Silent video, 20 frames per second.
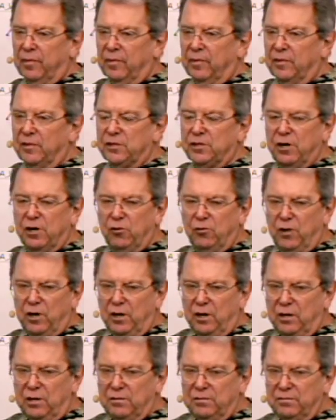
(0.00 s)
Did you know
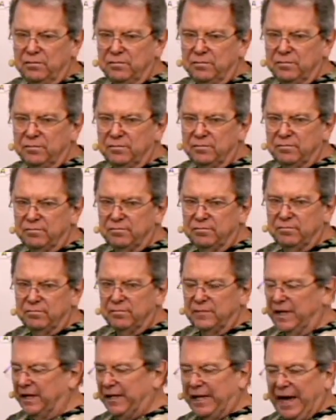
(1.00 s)
that?
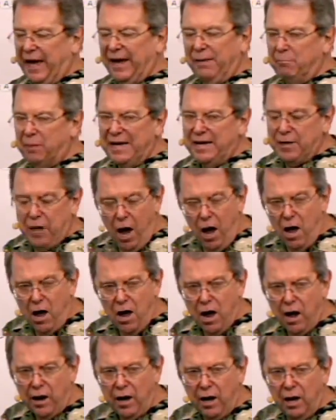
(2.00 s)
It can't be
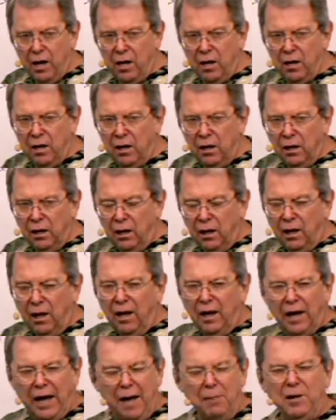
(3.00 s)
done.
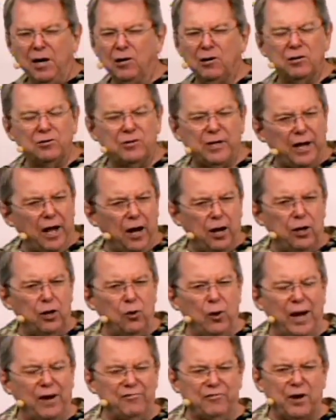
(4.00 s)
I'm here to tell
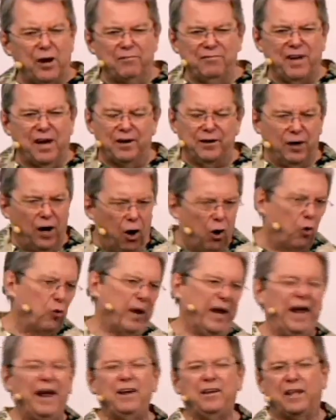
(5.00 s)
you, after I've gotten old,
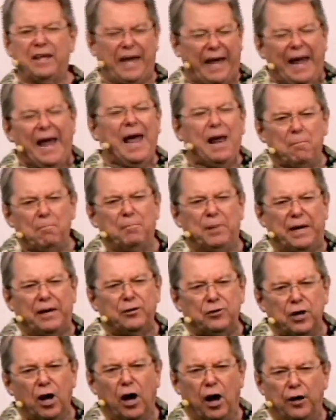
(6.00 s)
it can't be
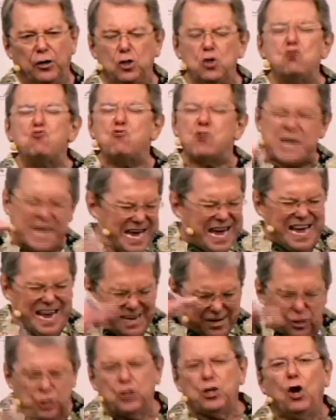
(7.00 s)
done. You
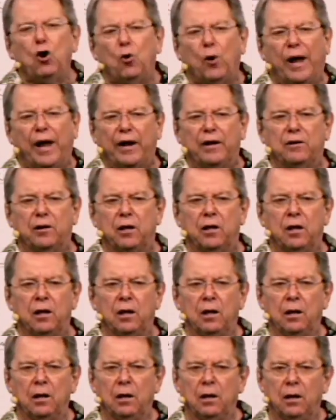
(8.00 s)
can't do it.
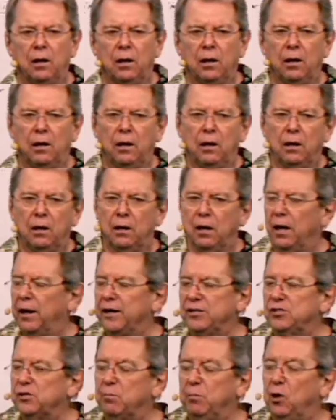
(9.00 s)
Not
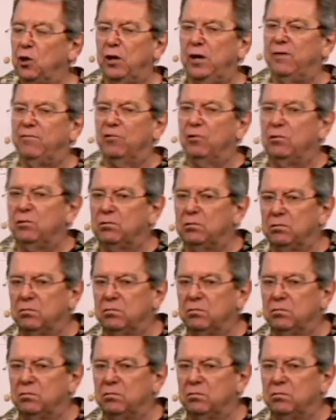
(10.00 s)
as a believer.